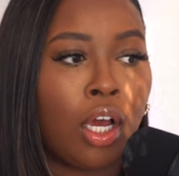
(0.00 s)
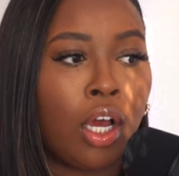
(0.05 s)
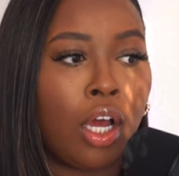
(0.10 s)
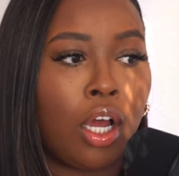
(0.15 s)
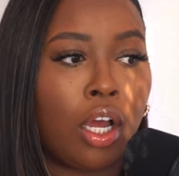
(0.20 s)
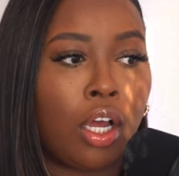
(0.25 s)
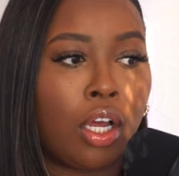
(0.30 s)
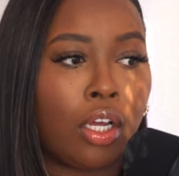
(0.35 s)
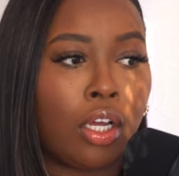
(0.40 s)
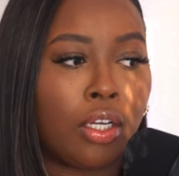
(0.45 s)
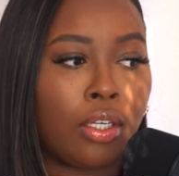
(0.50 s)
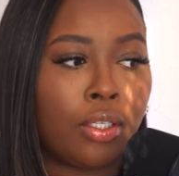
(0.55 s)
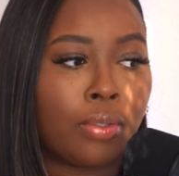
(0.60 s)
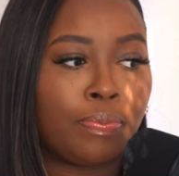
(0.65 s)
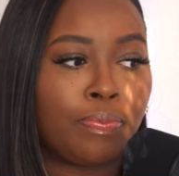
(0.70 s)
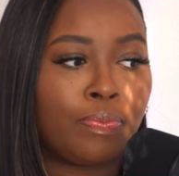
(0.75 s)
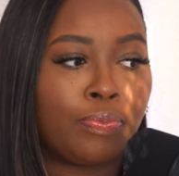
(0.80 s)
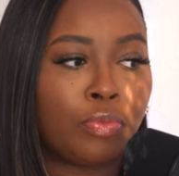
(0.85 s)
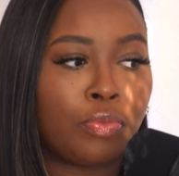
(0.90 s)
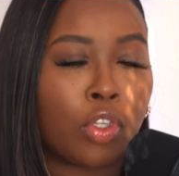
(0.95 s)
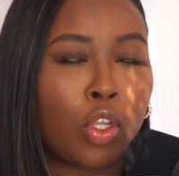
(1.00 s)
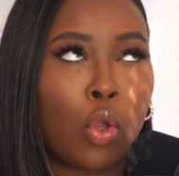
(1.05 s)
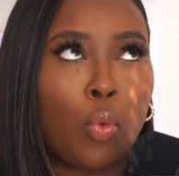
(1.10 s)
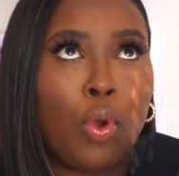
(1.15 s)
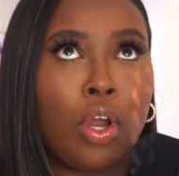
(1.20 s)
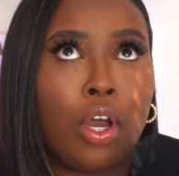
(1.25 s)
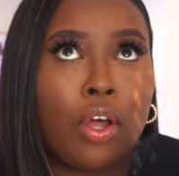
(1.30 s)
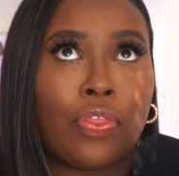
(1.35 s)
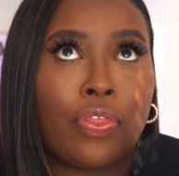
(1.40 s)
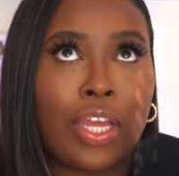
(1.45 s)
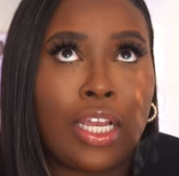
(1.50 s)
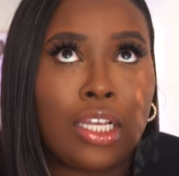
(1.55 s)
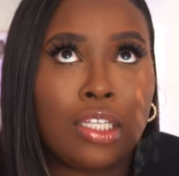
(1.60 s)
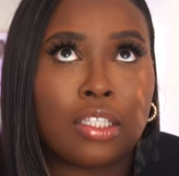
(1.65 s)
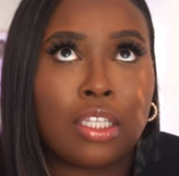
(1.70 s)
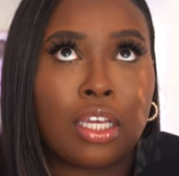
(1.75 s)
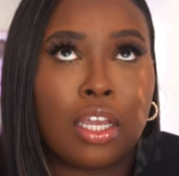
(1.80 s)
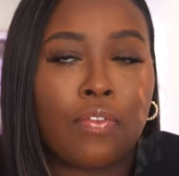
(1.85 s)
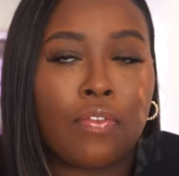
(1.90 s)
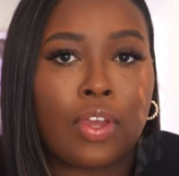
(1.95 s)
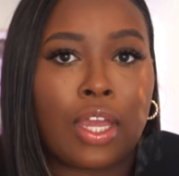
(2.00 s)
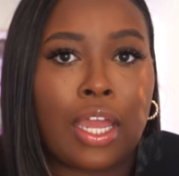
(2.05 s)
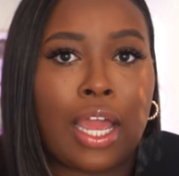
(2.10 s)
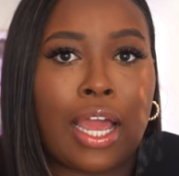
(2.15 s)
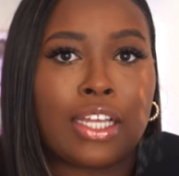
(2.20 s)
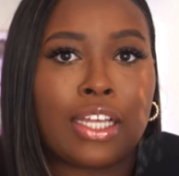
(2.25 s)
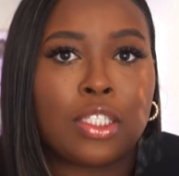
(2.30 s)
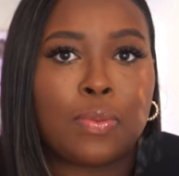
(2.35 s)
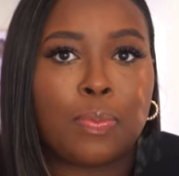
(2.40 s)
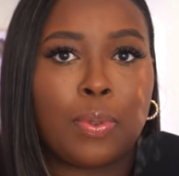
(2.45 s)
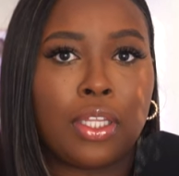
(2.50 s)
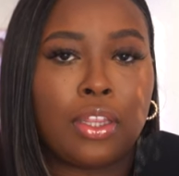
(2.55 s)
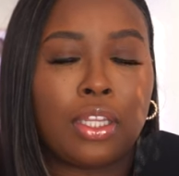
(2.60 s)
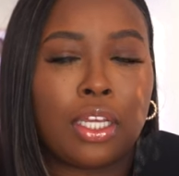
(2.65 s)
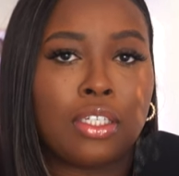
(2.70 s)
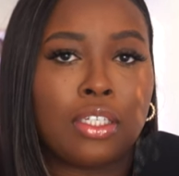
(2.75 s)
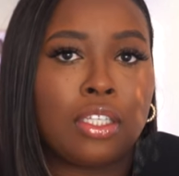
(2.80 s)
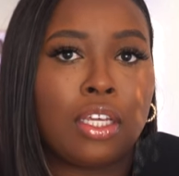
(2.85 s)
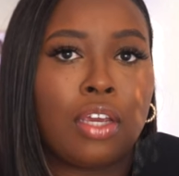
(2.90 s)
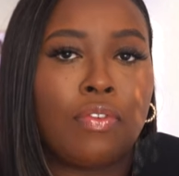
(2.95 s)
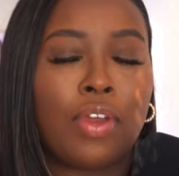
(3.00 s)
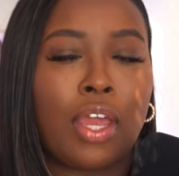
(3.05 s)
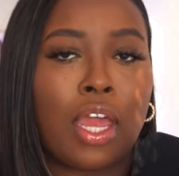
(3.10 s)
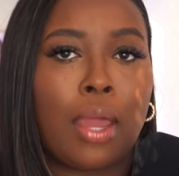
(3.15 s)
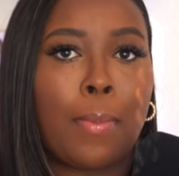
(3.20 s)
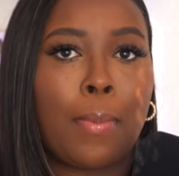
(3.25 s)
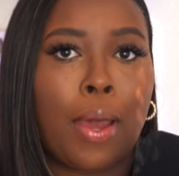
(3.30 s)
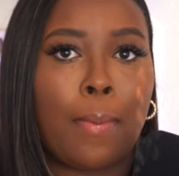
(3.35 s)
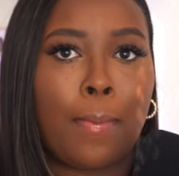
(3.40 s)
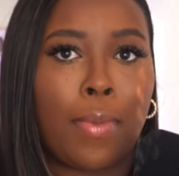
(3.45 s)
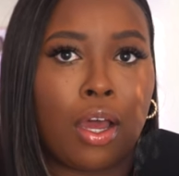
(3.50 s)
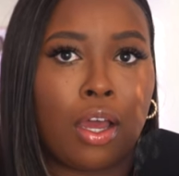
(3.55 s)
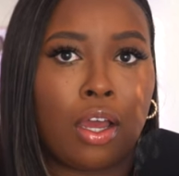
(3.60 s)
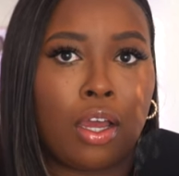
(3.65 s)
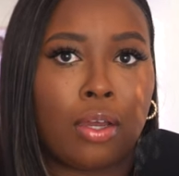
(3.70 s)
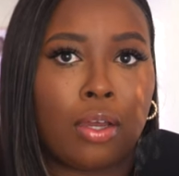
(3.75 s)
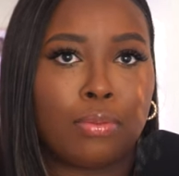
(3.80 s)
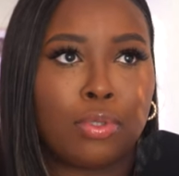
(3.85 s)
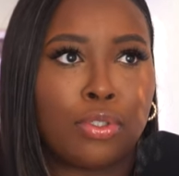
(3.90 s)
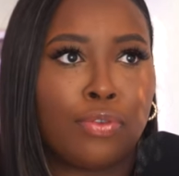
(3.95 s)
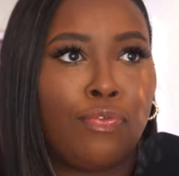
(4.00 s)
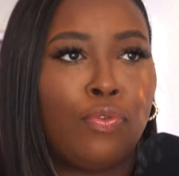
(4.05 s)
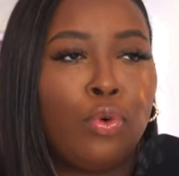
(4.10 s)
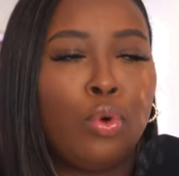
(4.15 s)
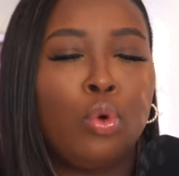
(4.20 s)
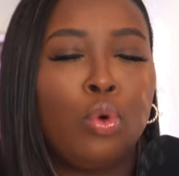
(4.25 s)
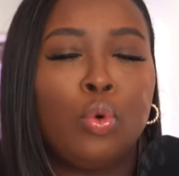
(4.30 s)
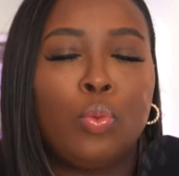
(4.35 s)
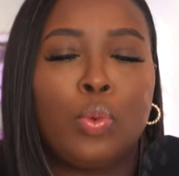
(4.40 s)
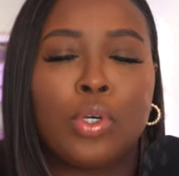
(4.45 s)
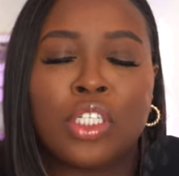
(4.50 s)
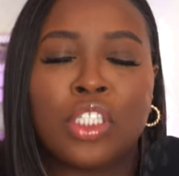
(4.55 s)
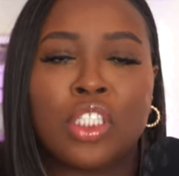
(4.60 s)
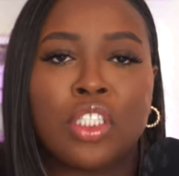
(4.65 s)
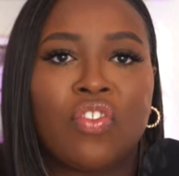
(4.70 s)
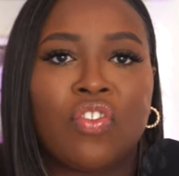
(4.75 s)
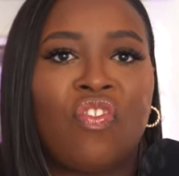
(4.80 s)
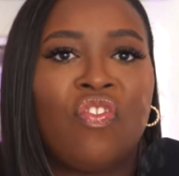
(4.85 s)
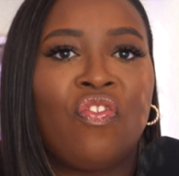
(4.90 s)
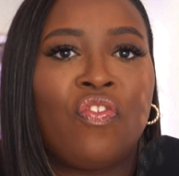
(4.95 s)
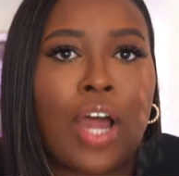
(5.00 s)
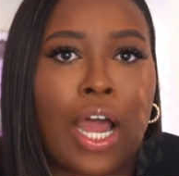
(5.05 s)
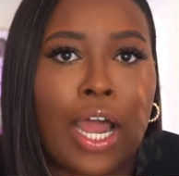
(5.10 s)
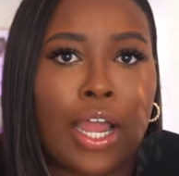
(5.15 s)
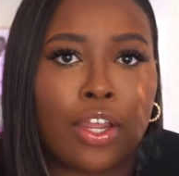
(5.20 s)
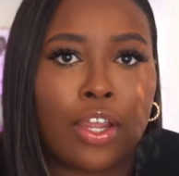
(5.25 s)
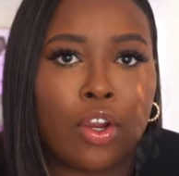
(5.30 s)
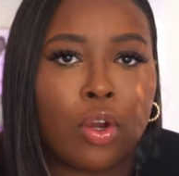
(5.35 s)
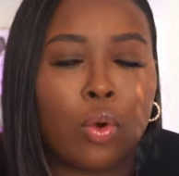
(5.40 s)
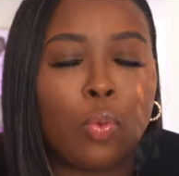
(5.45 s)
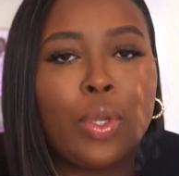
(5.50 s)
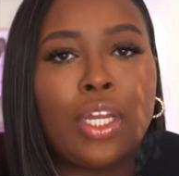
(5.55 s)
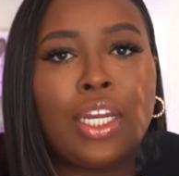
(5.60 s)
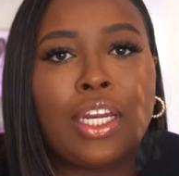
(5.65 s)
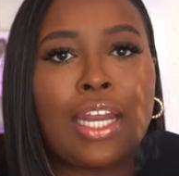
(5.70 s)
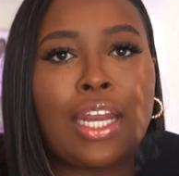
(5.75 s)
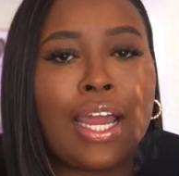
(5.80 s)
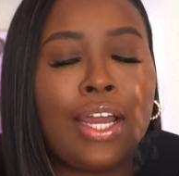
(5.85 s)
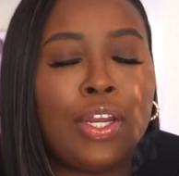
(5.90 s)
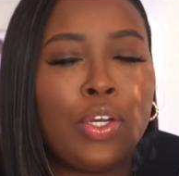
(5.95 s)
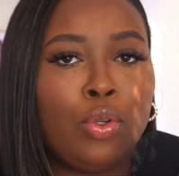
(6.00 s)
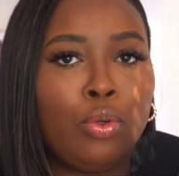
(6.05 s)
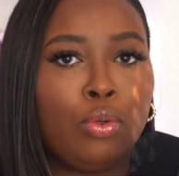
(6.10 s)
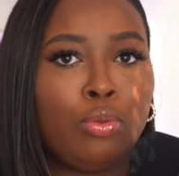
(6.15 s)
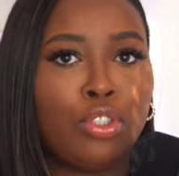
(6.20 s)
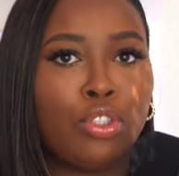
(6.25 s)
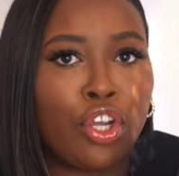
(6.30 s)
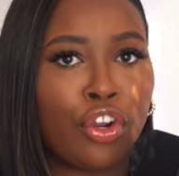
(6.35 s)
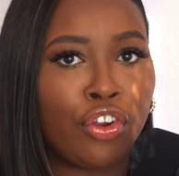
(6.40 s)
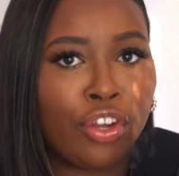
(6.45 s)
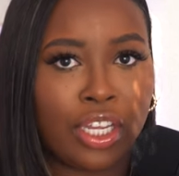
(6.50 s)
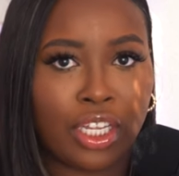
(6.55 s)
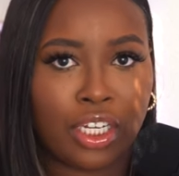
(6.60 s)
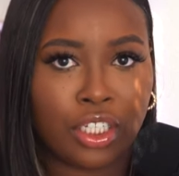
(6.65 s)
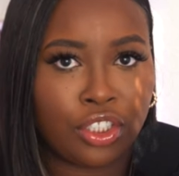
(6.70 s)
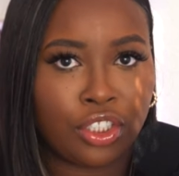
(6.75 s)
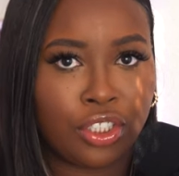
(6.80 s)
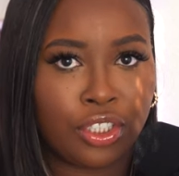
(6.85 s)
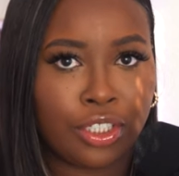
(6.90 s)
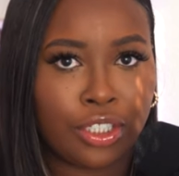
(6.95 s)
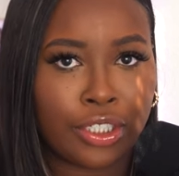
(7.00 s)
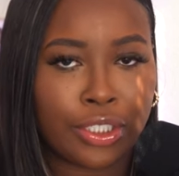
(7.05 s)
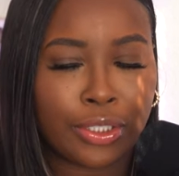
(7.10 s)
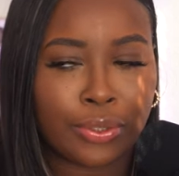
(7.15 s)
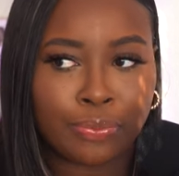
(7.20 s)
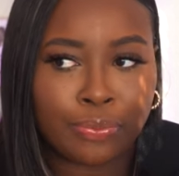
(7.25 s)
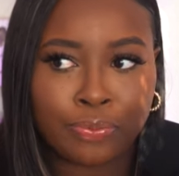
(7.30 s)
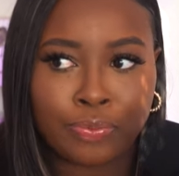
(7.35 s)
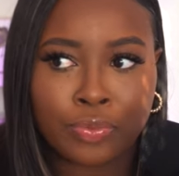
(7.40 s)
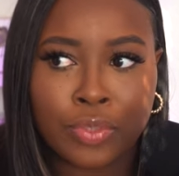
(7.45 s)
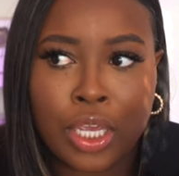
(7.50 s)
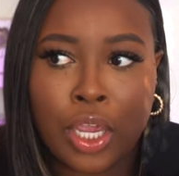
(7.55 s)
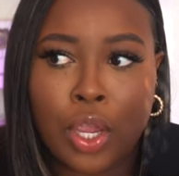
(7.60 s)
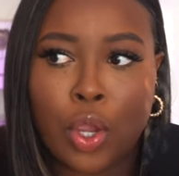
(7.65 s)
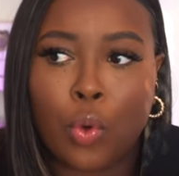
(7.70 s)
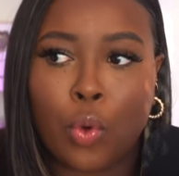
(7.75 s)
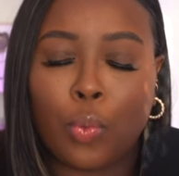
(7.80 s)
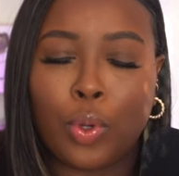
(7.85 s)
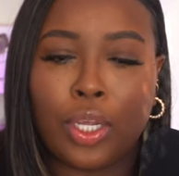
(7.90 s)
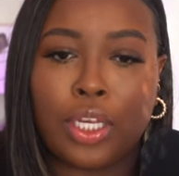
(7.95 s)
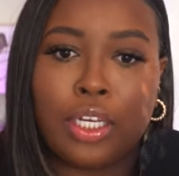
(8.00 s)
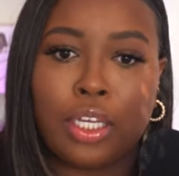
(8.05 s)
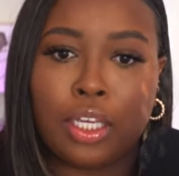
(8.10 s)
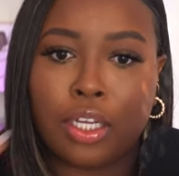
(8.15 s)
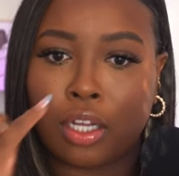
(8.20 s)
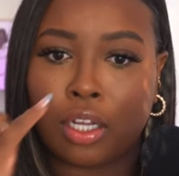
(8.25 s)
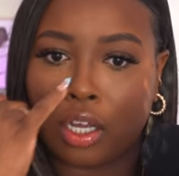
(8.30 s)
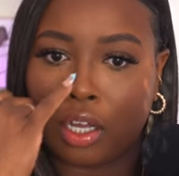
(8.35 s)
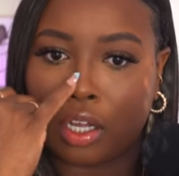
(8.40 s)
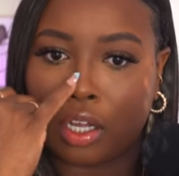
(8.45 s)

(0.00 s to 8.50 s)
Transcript: Thanksgiving, I spent Thanksgiving at my mom's. Food was fire. We did not do turkey this year. We did